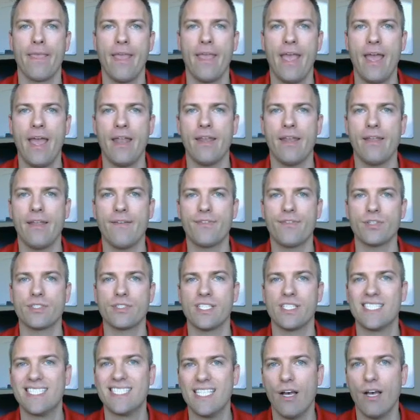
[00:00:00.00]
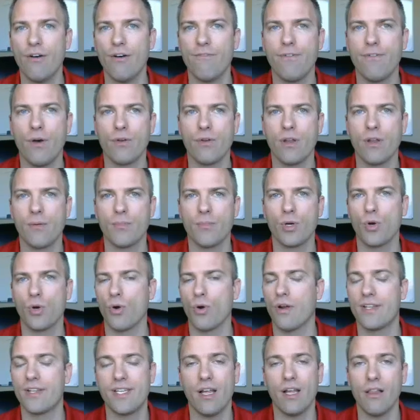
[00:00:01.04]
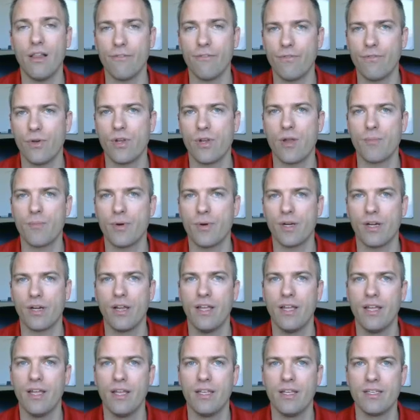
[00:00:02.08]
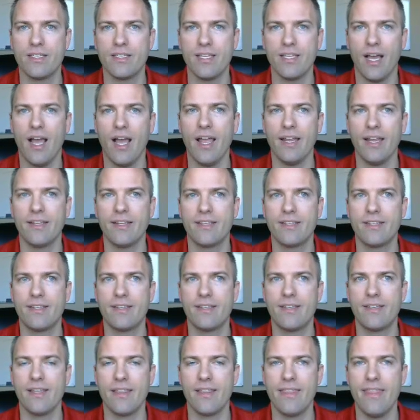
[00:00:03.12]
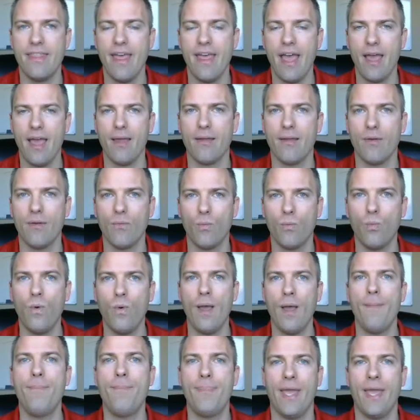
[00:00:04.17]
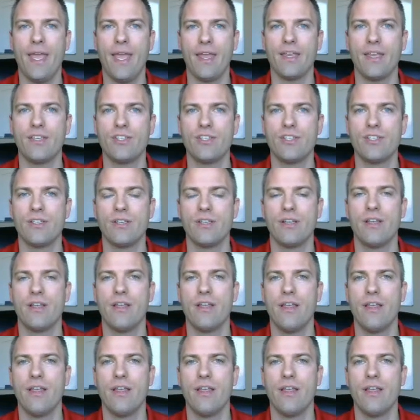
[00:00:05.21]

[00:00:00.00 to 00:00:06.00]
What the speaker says: and if there's a cell phone number or a telephone number tied to that web page